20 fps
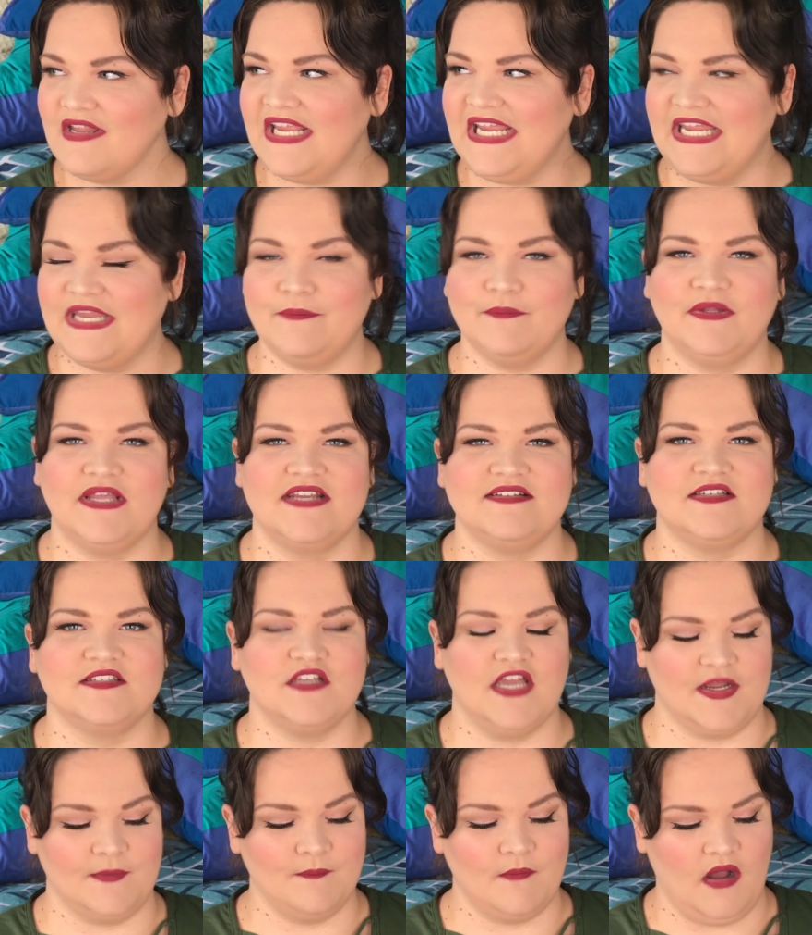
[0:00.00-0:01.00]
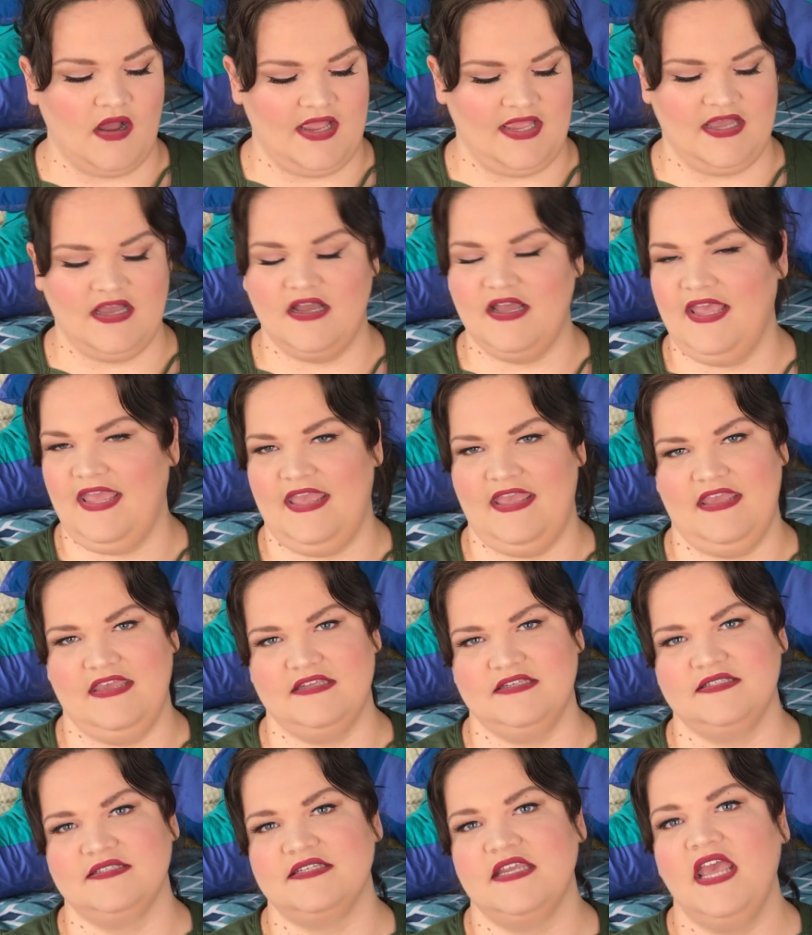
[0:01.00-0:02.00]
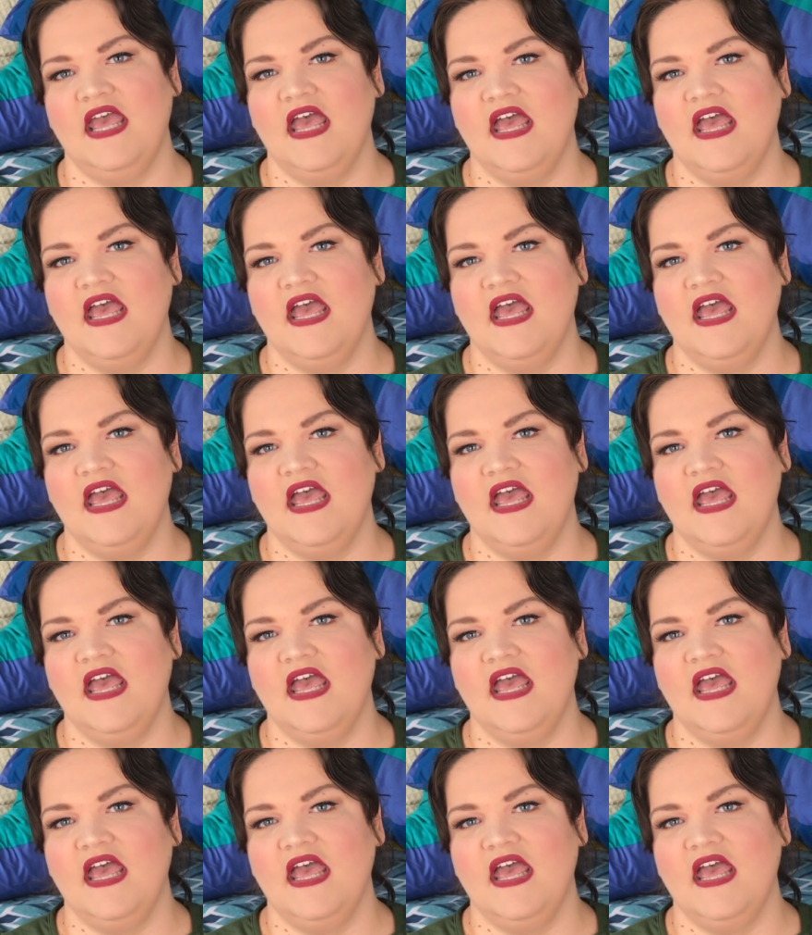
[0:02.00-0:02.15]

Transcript: in places like Maya and